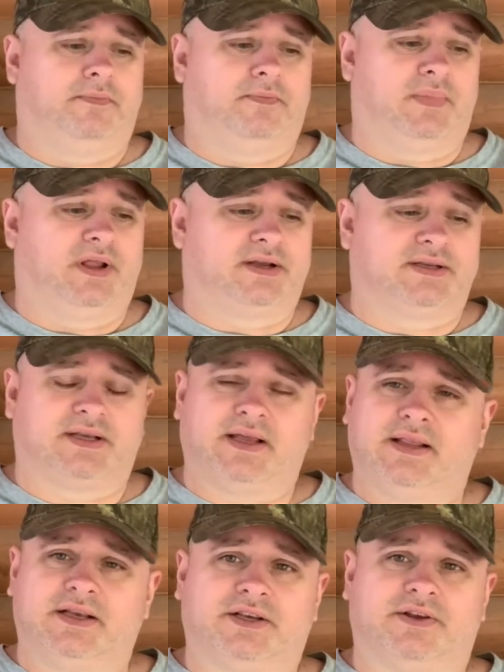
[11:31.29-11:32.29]
Like I said,
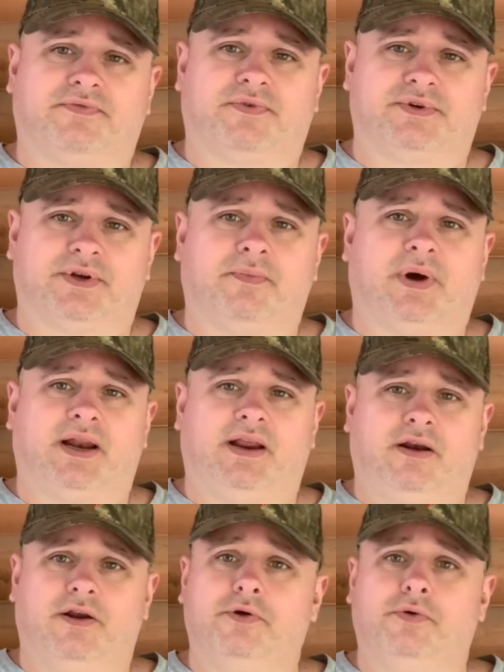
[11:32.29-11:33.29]
this is for somebody
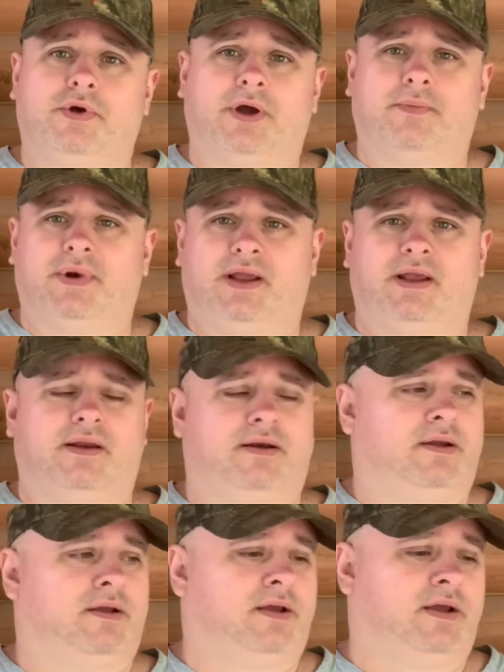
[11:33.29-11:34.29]
new coming in.
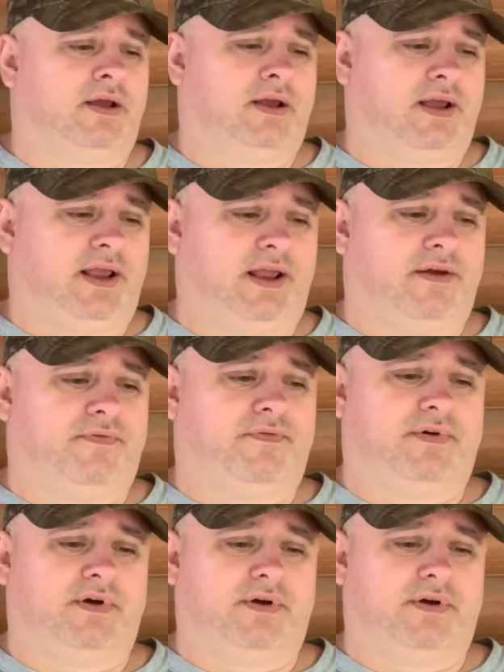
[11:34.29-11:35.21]
If